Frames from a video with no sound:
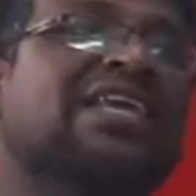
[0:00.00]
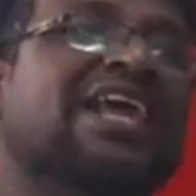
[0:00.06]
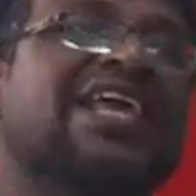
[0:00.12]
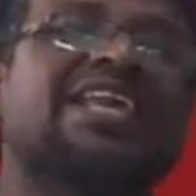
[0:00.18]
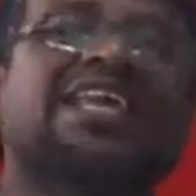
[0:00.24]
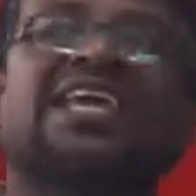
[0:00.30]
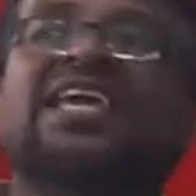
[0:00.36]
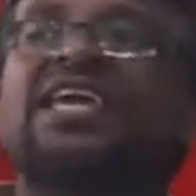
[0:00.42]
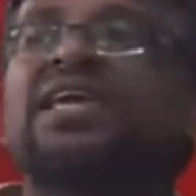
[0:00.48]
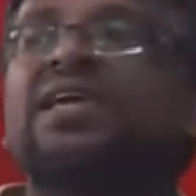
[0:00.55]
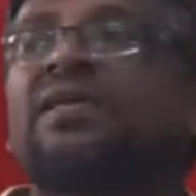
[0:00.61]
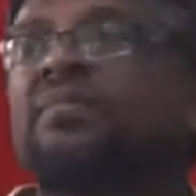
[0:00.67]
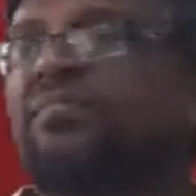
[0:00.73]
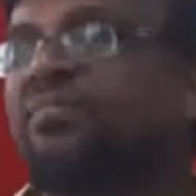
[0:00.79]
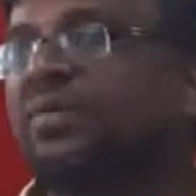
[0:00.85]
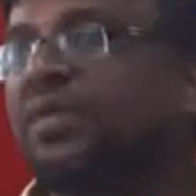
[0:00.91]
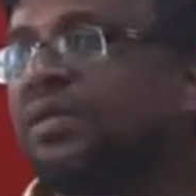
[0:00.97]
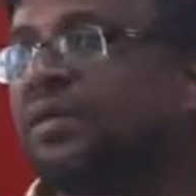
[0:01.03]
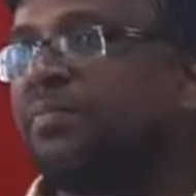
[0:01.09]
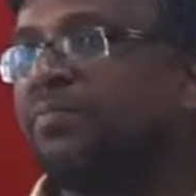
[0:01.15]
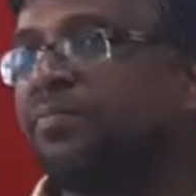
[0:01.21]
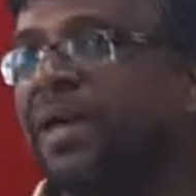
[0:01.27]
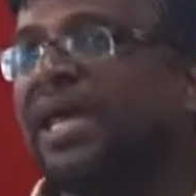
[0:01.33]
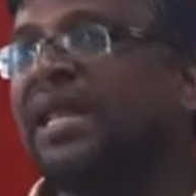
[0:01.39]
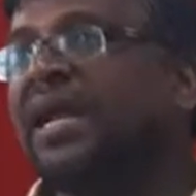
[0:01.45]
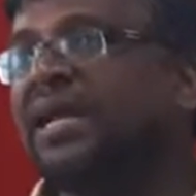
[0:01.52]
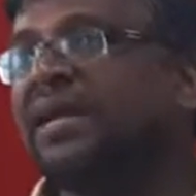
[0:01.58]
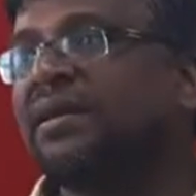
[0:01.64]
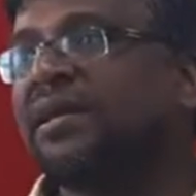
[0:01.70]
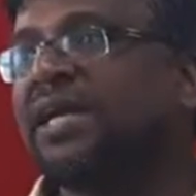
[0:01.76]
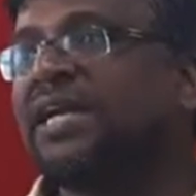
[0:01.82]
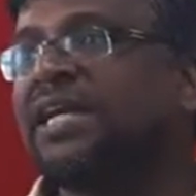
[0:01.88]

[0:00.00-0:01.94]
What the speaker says: any parent.